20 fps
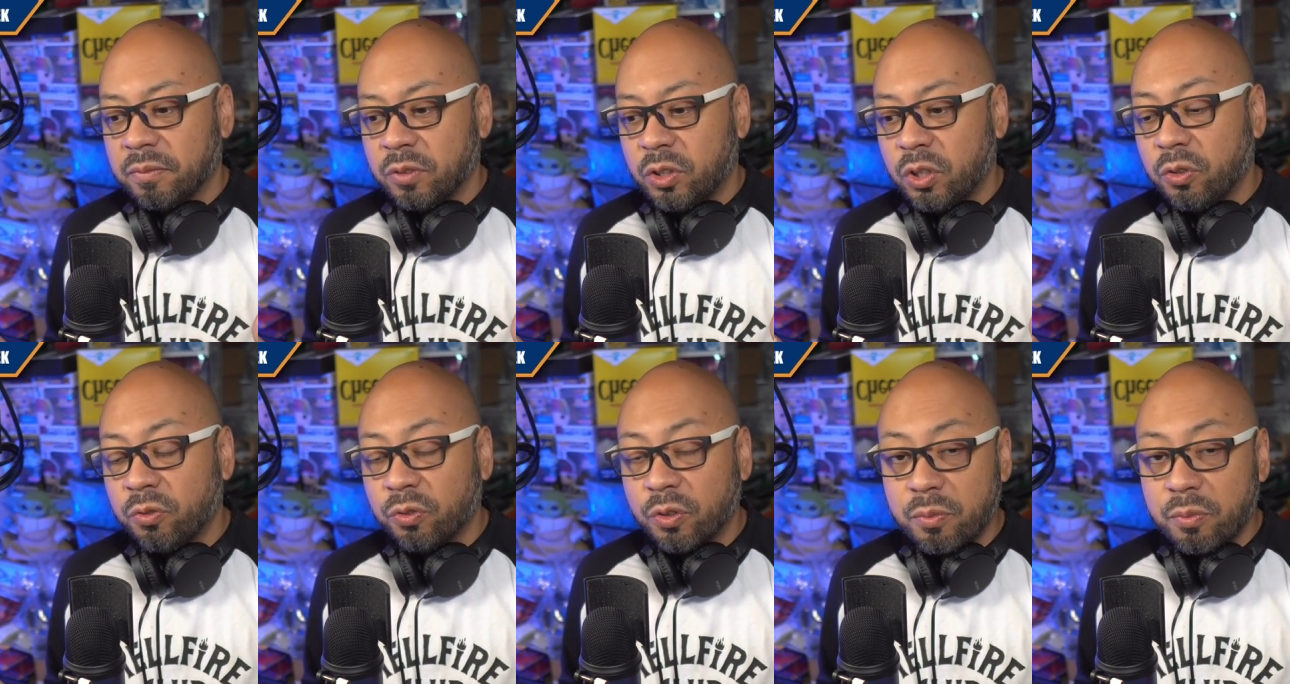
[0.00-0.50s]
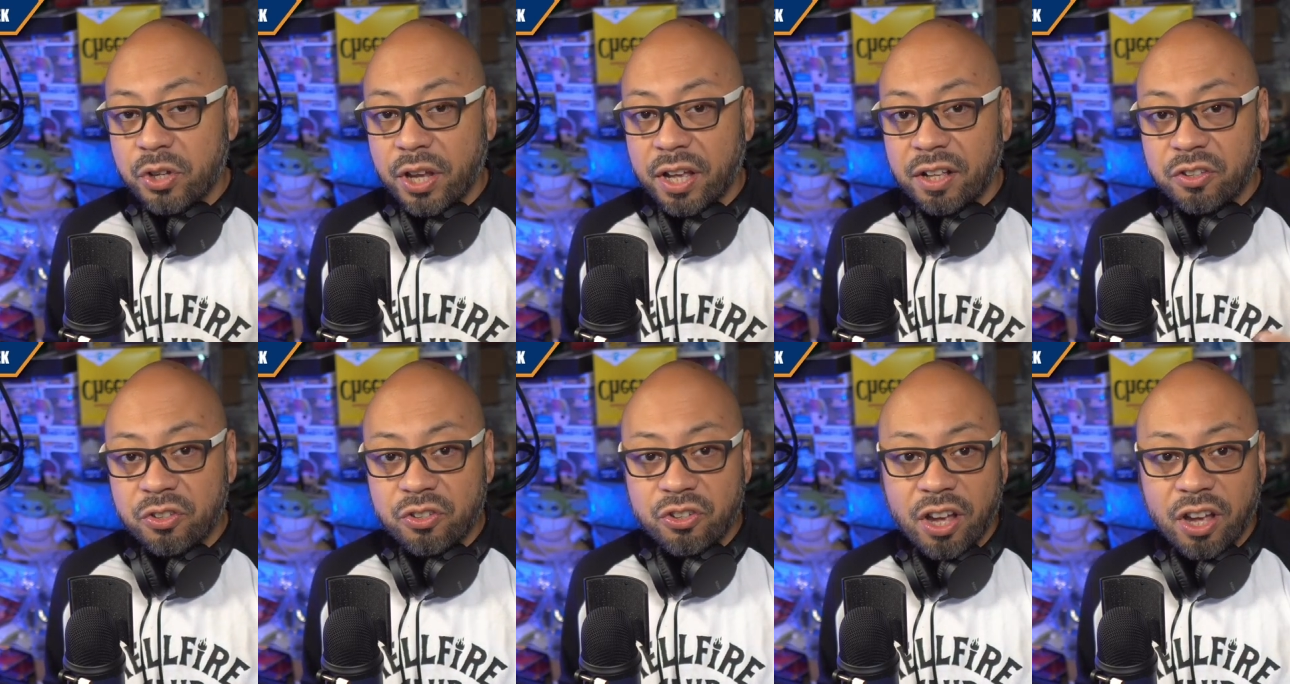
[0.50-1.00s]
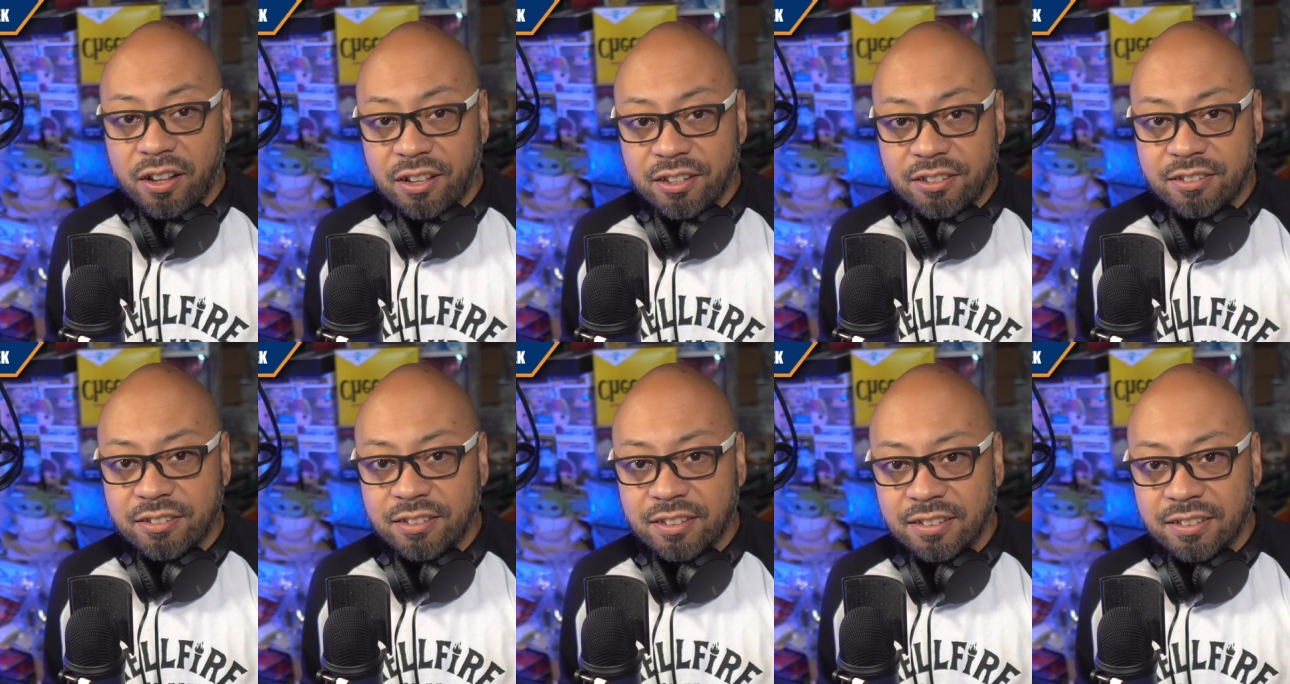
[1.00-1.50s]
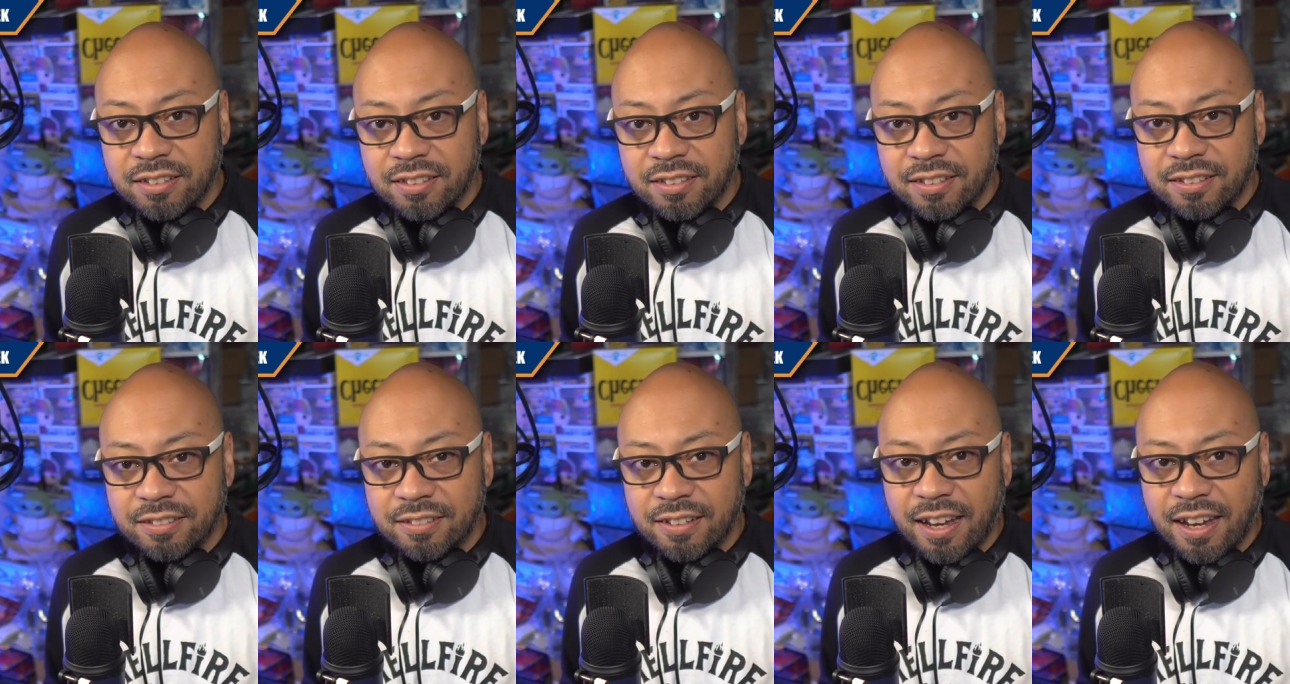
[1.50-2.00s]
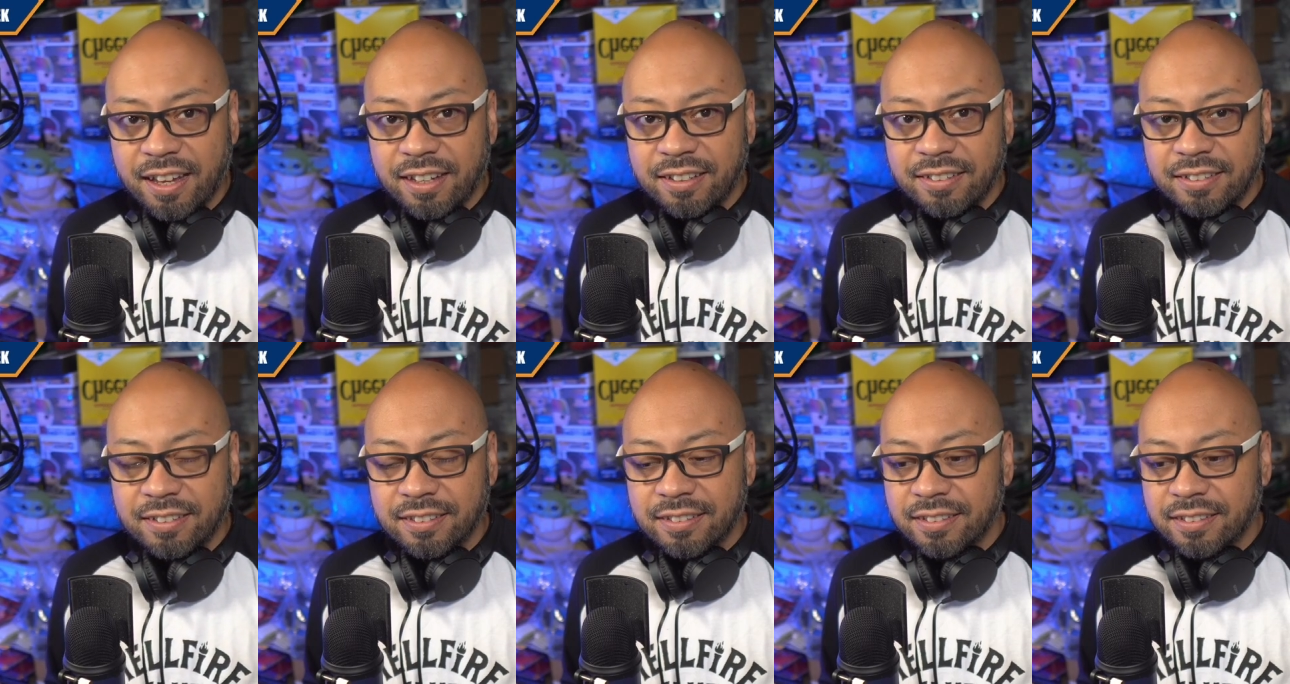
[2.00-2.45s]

Dude from jail is jealous, right?